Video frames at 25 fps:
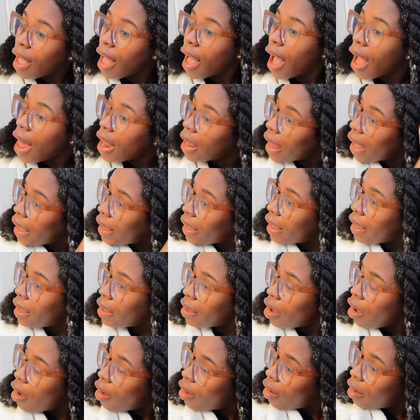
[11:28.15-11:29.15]
I like it,
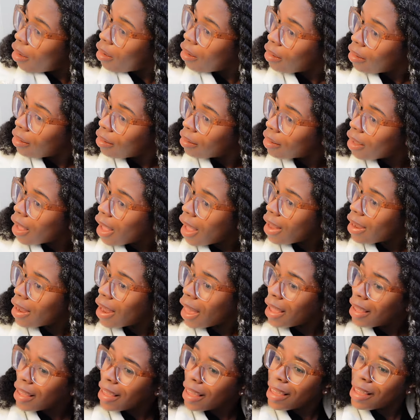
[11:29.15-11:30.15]
y'all. I
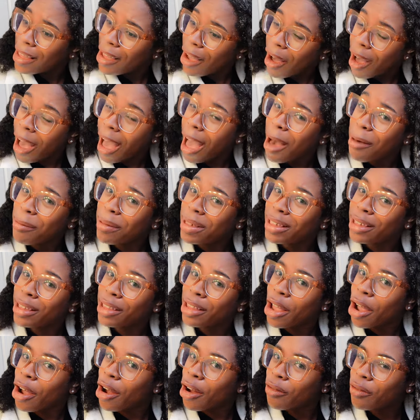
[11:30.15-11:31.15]
like it, y'all. I was
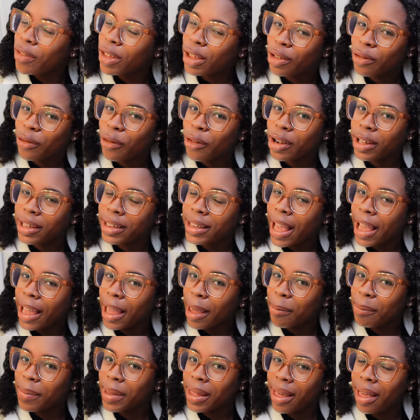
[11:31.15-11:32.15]
nervous for a
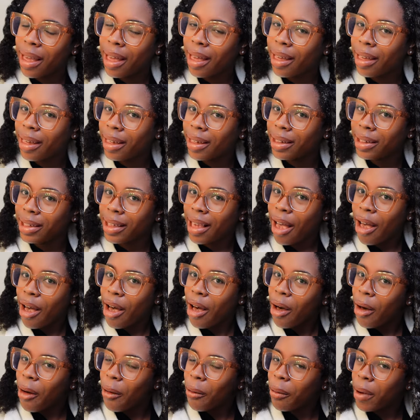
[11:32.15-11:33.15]
second because
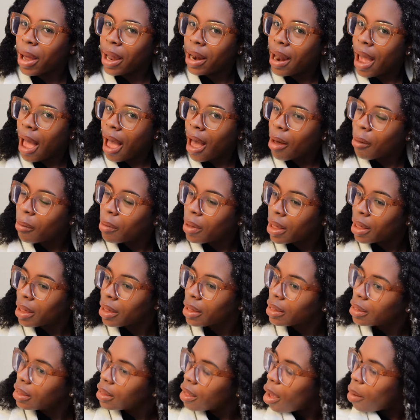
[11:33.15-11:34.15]
when I
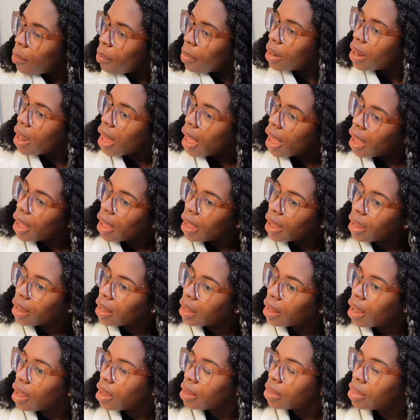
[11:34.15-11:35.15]
was
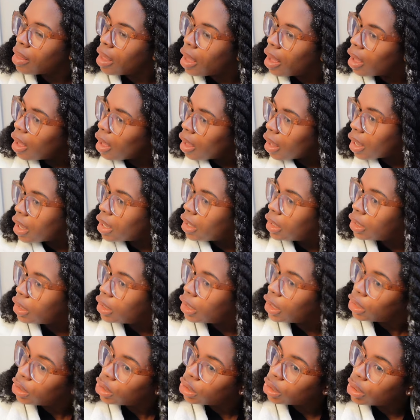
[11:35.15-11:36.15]
applying the
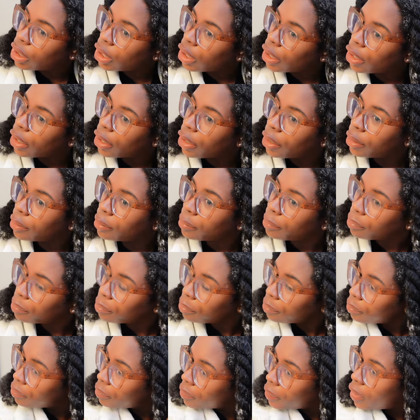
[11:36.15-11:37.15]
conditioner,
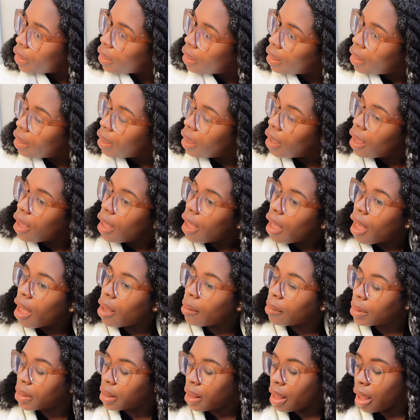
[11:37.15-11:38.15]
I was